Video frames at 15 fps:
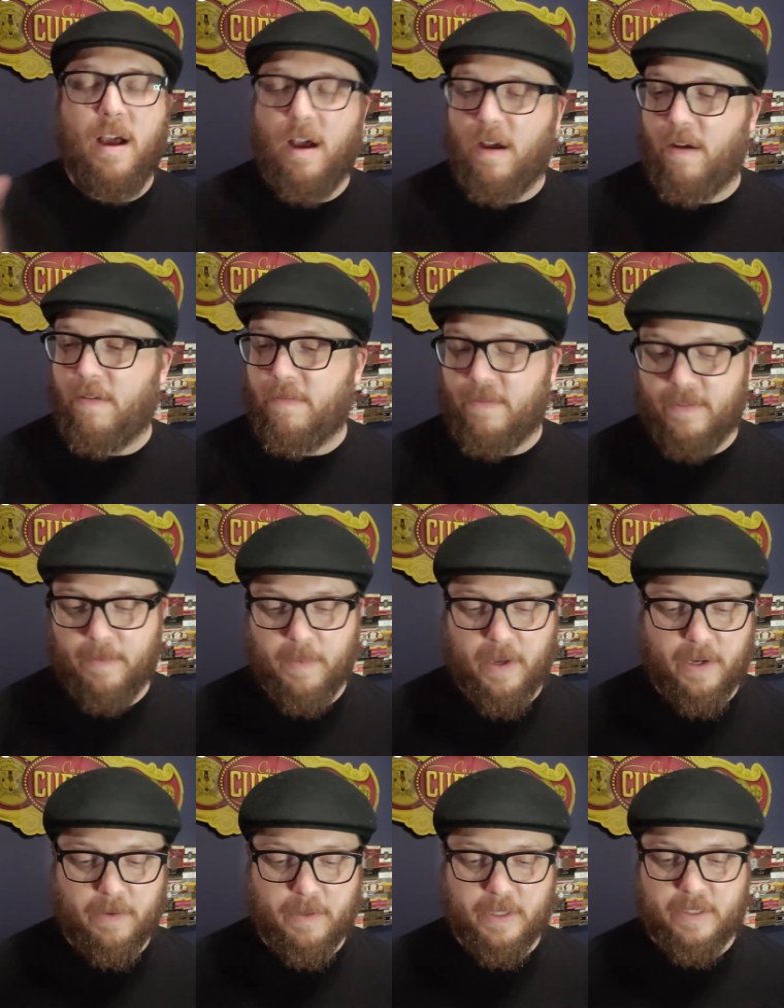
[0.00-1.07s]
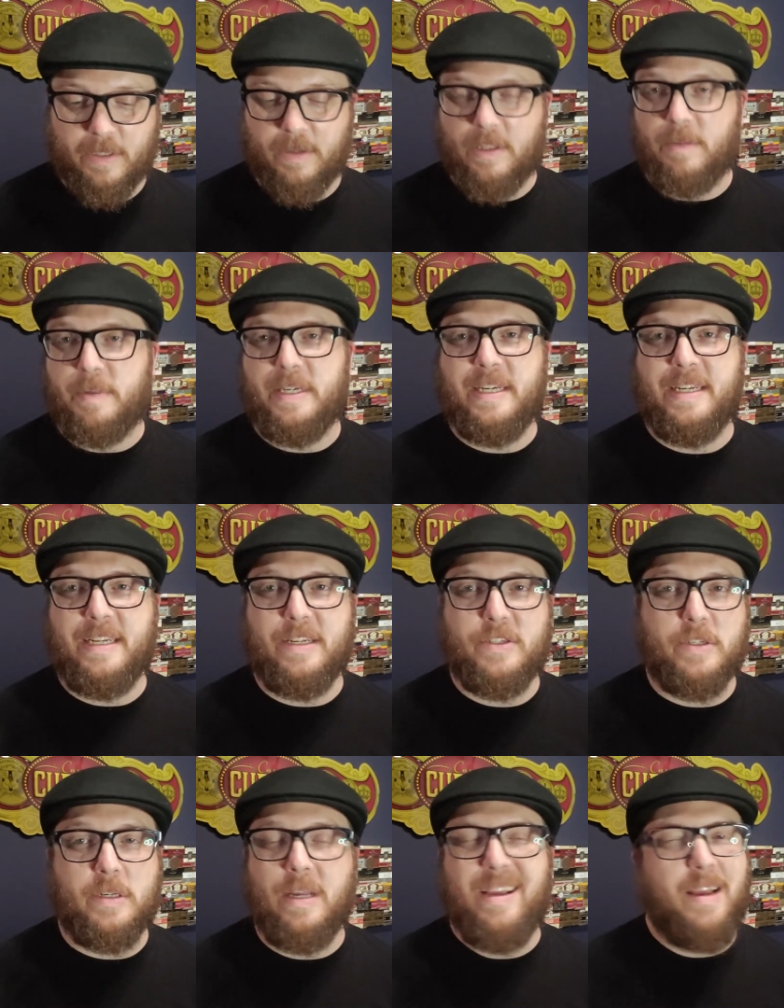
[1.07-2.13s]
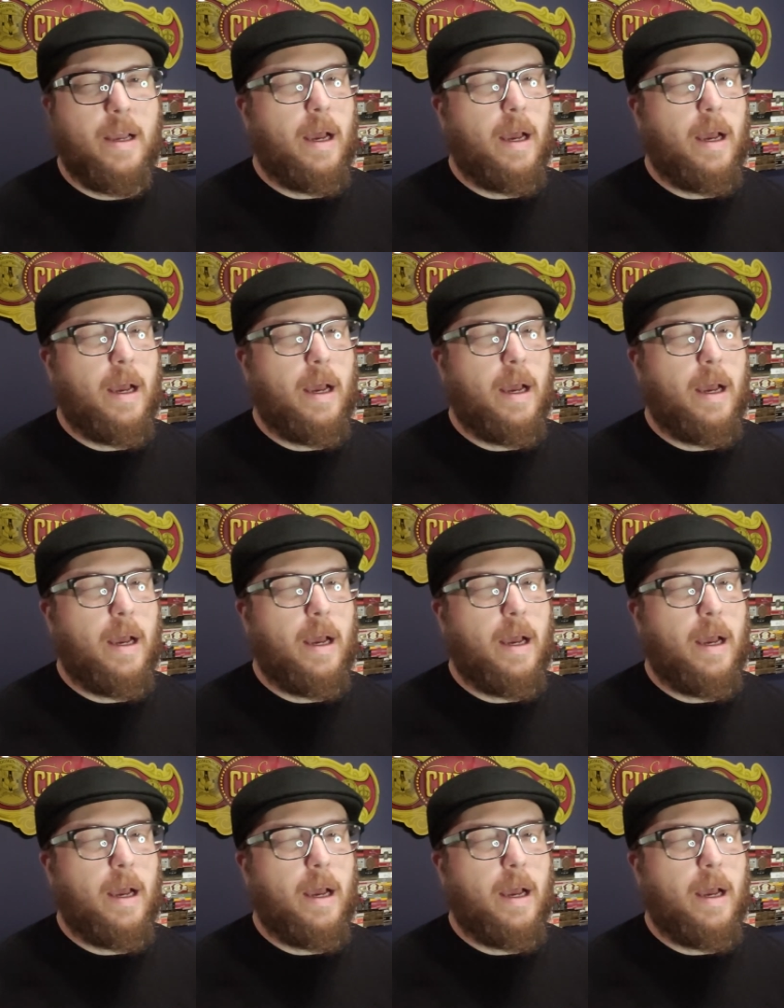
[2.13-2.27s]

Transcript: of the Monte Cristo limited edition.